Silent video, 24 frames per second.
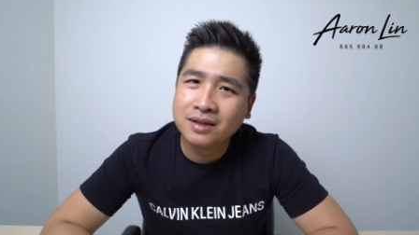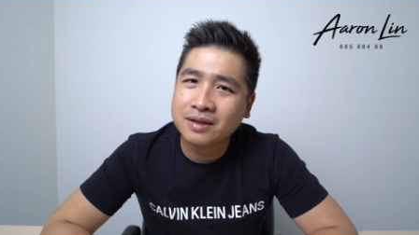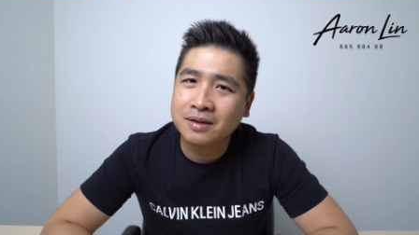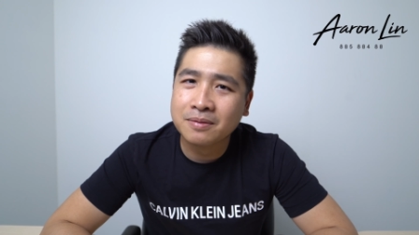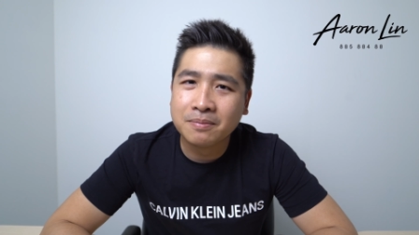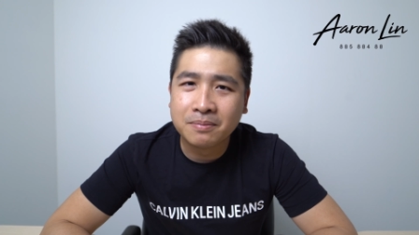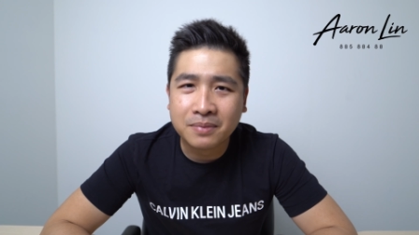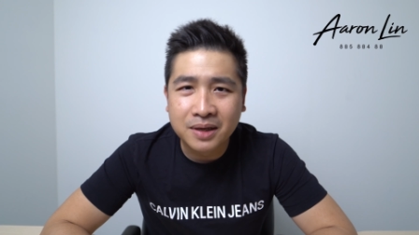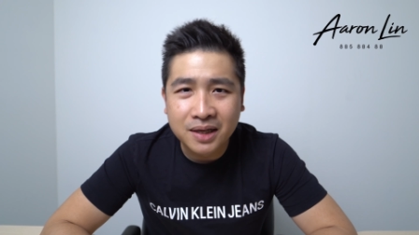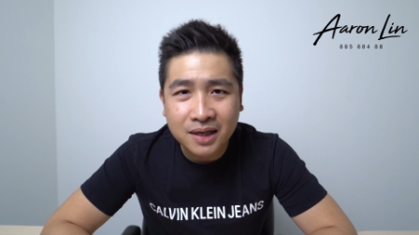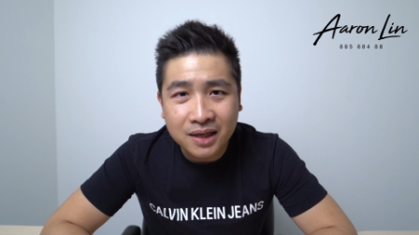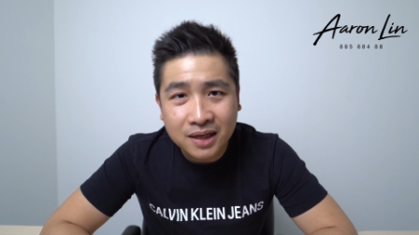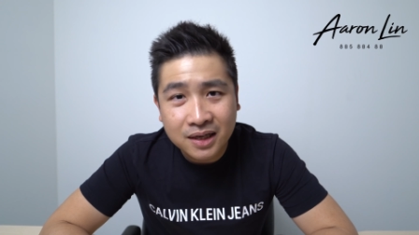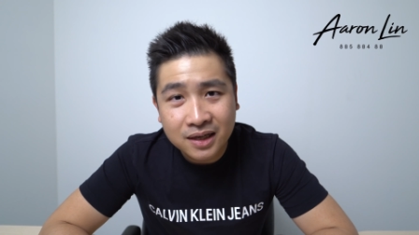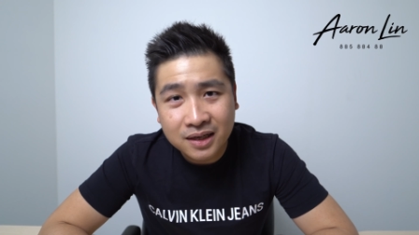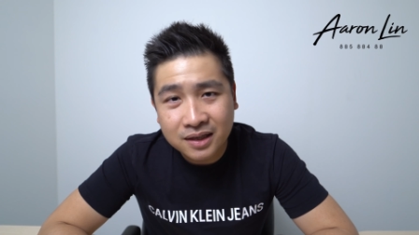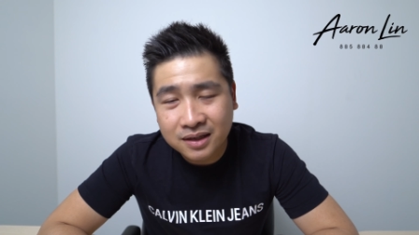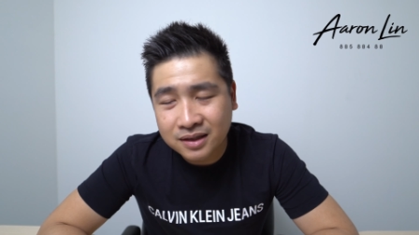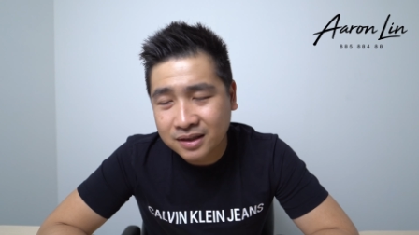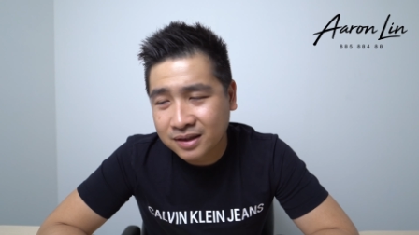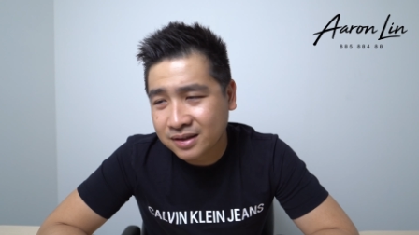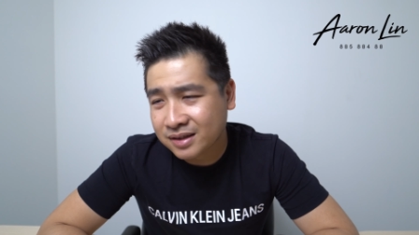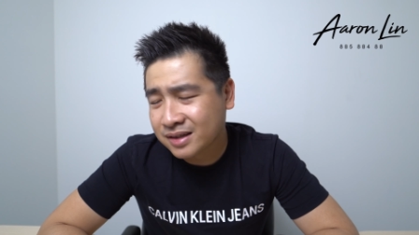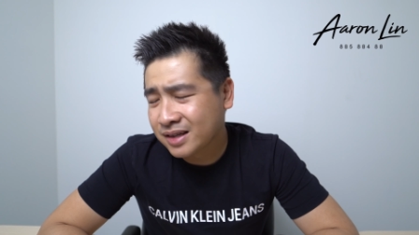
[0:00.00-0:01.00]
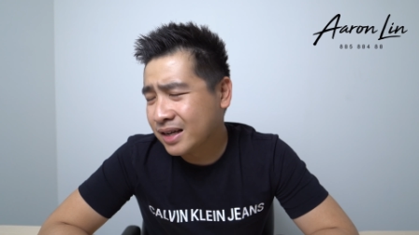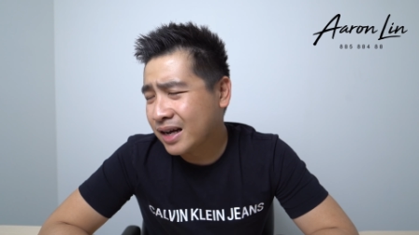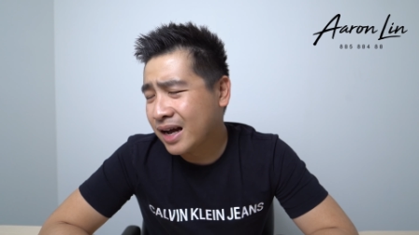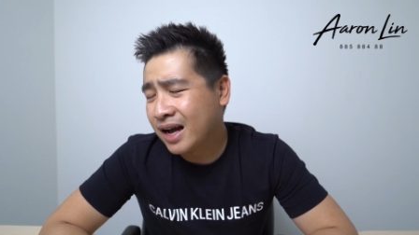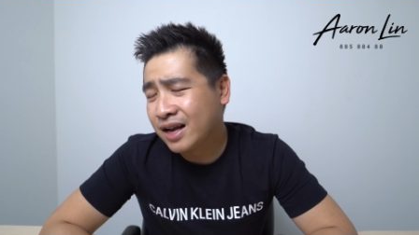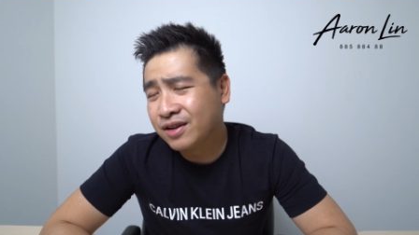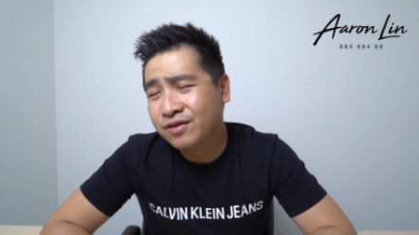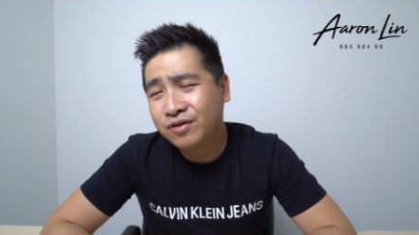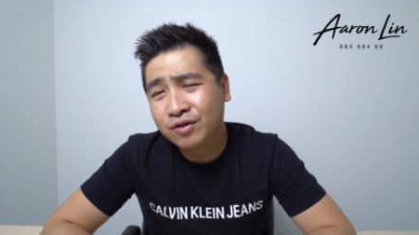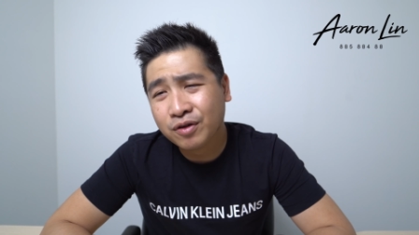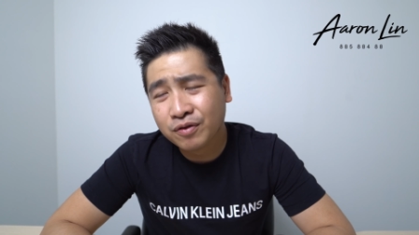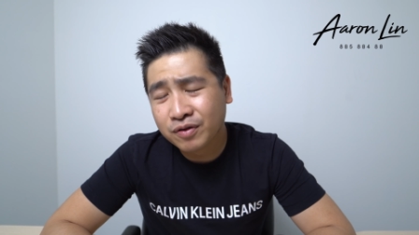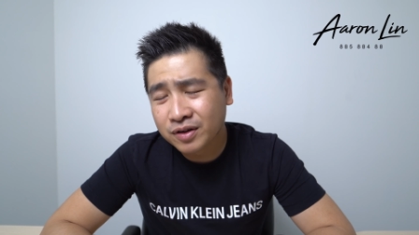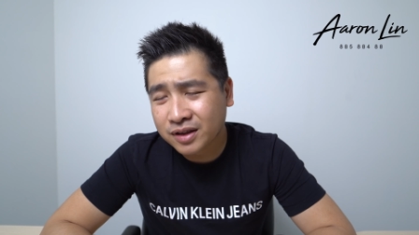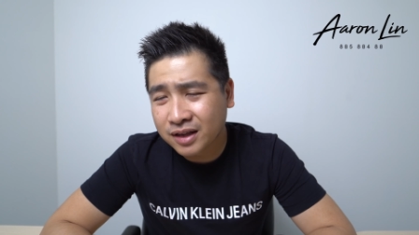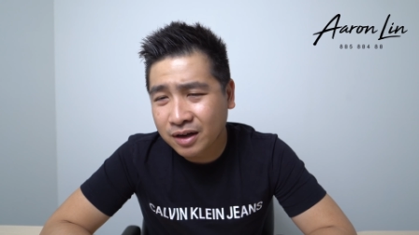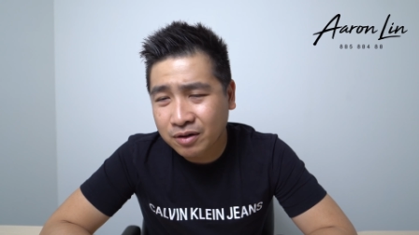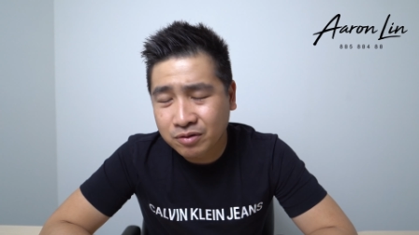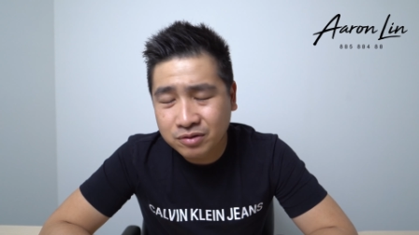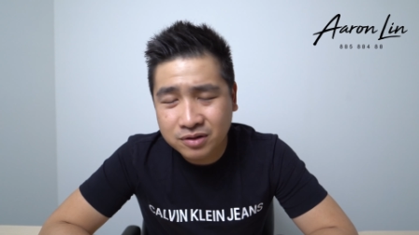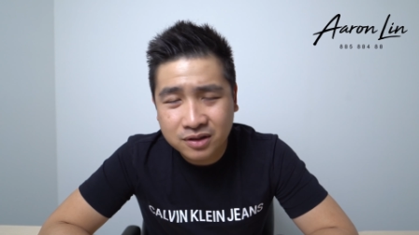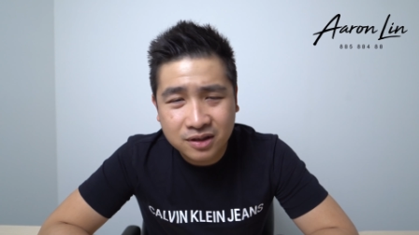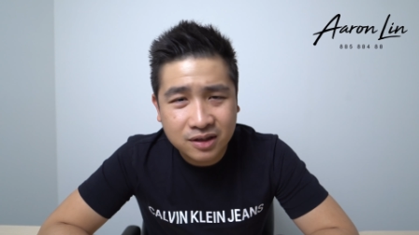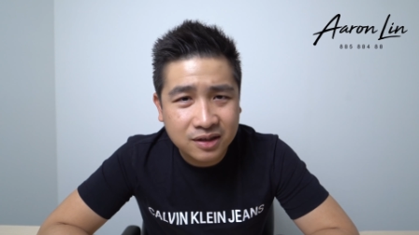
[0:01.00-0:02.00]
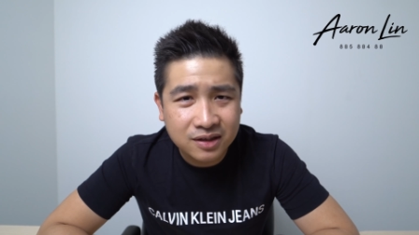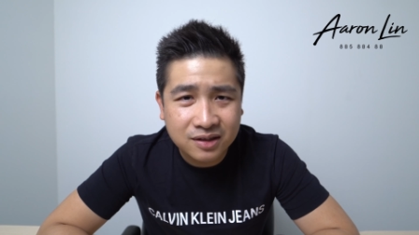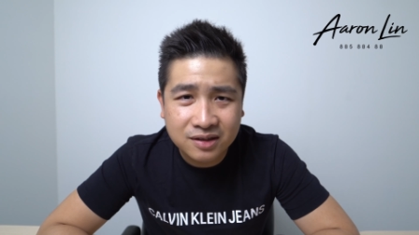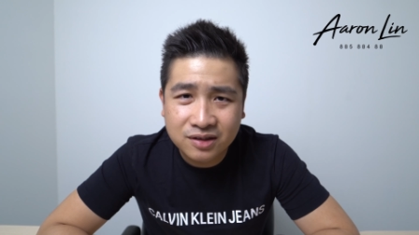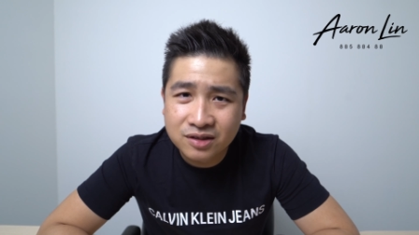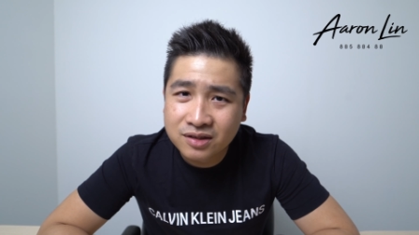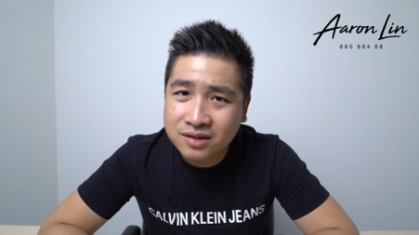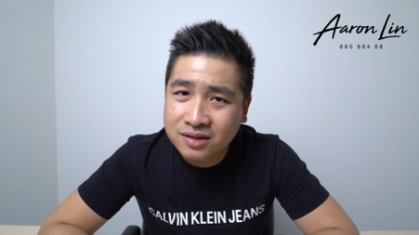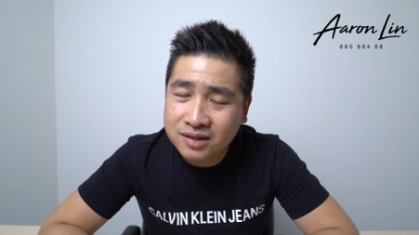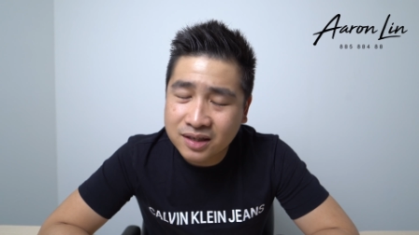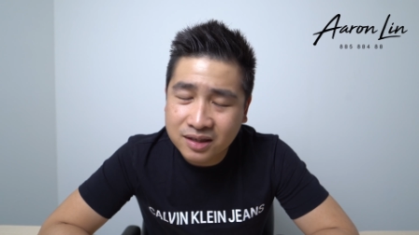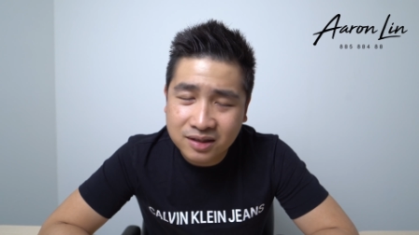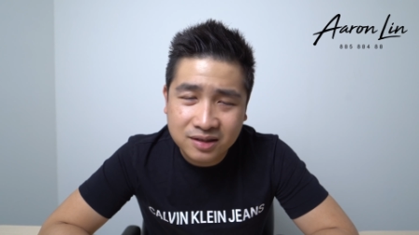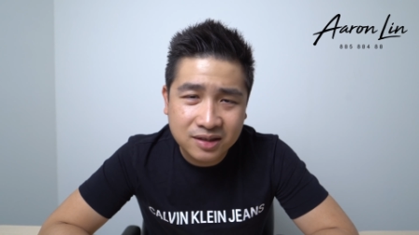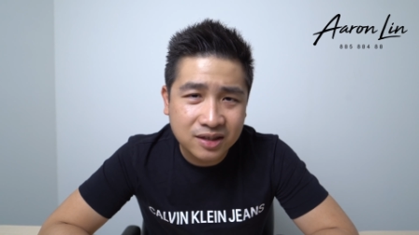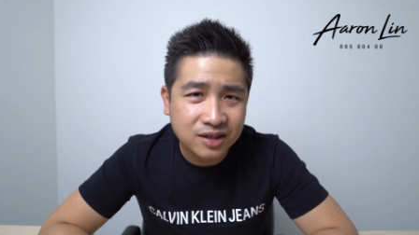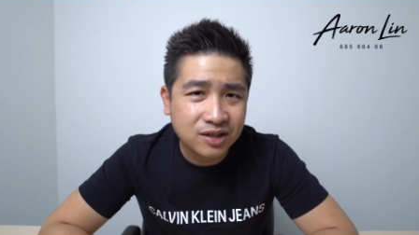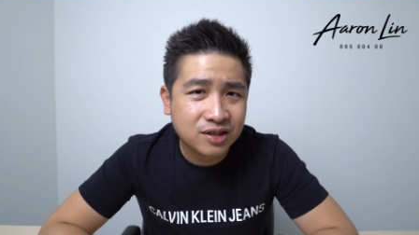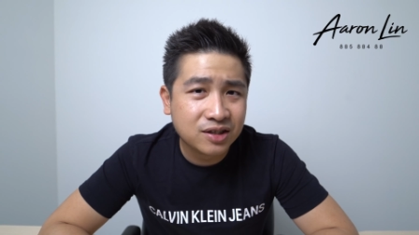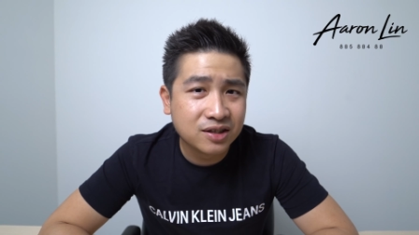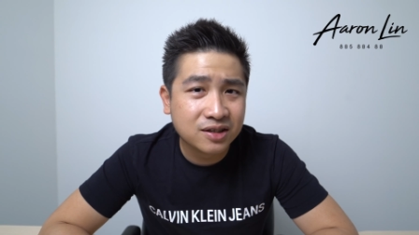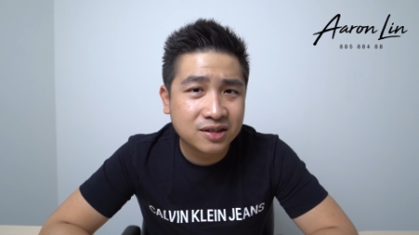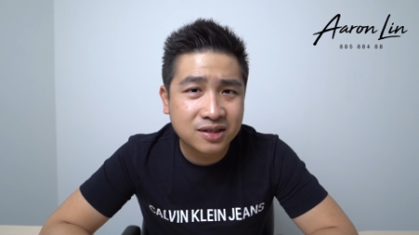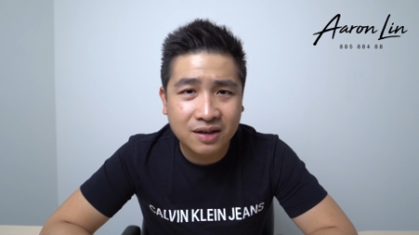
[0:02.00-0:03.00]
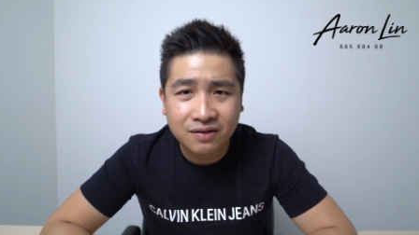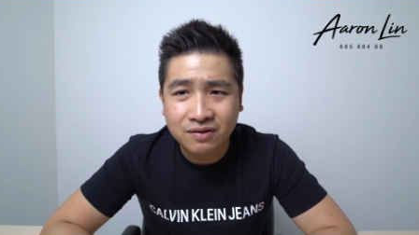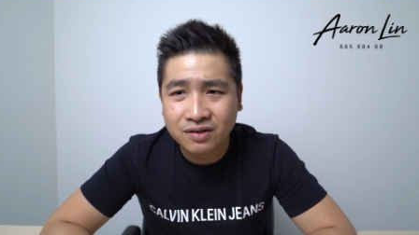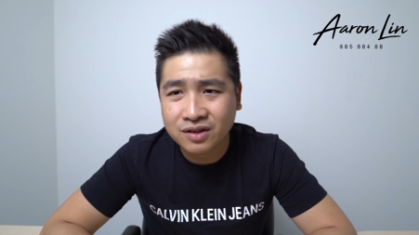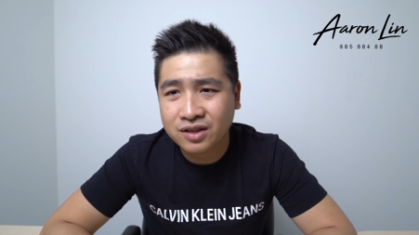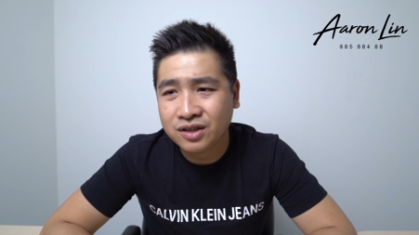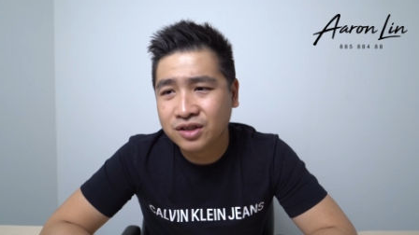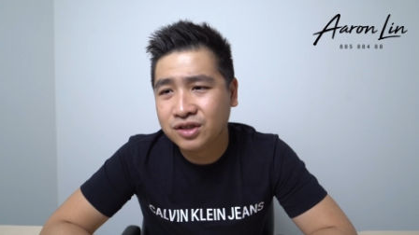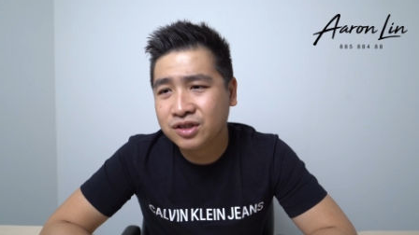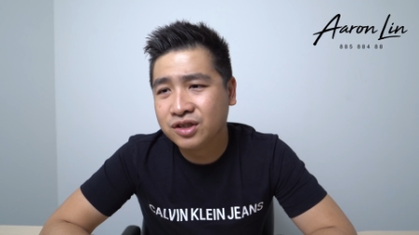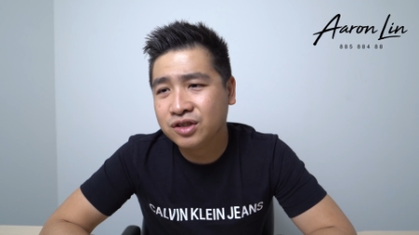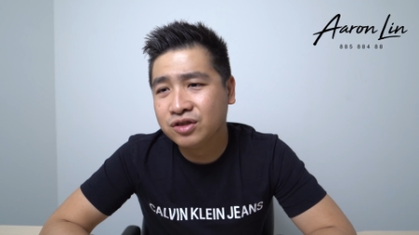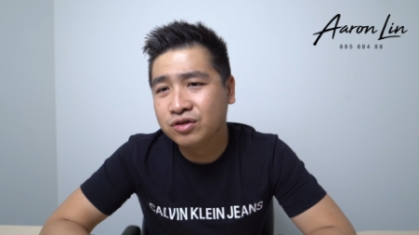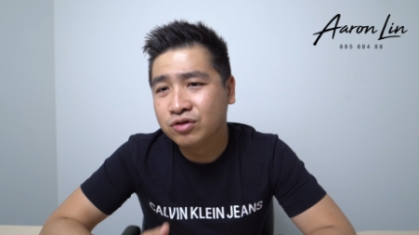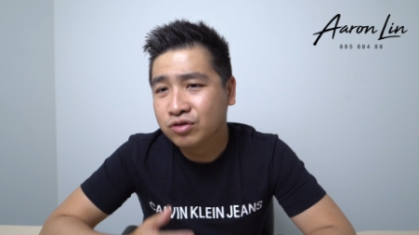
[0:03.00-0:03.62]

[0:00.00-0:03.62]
it's a million, it's 100 over 1,000, it's 6 digit, 7 digit.